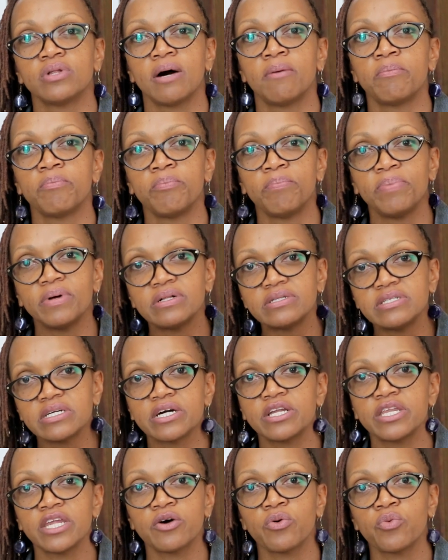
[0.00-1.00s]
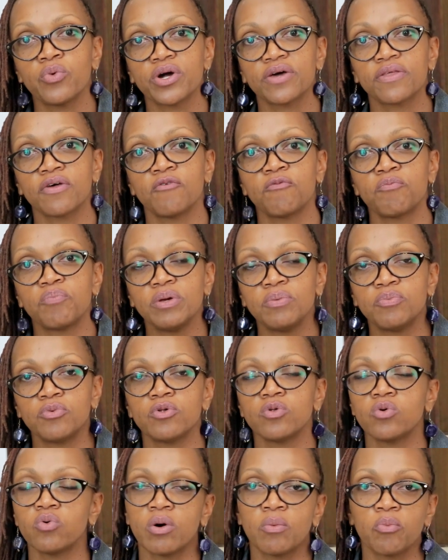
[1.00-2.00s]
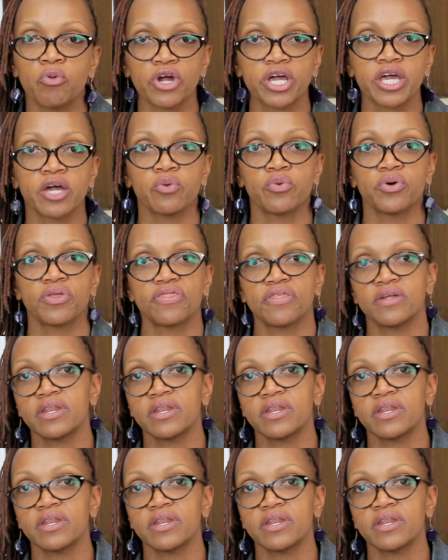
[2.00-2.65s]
I'm building a network of people who I'm working with.